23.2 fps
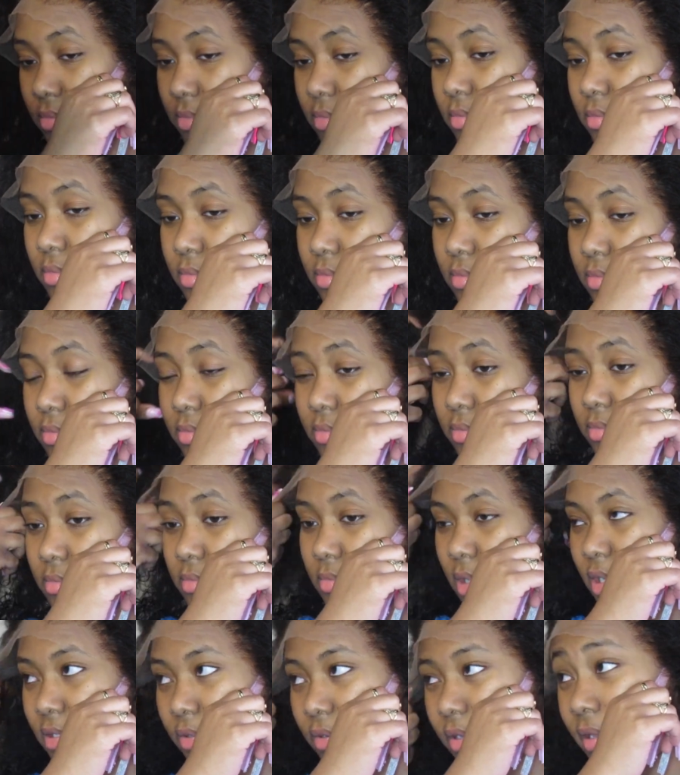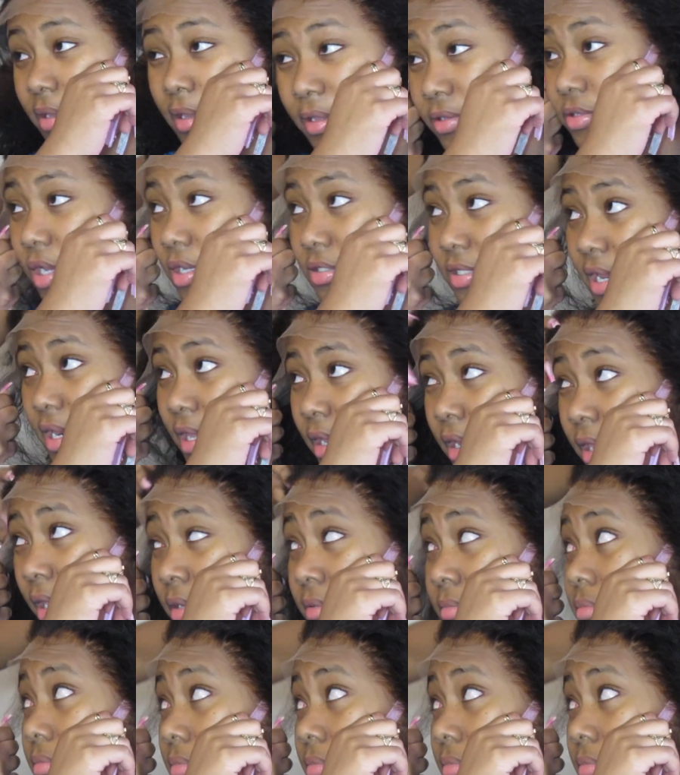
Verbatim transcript: wave wig and the wig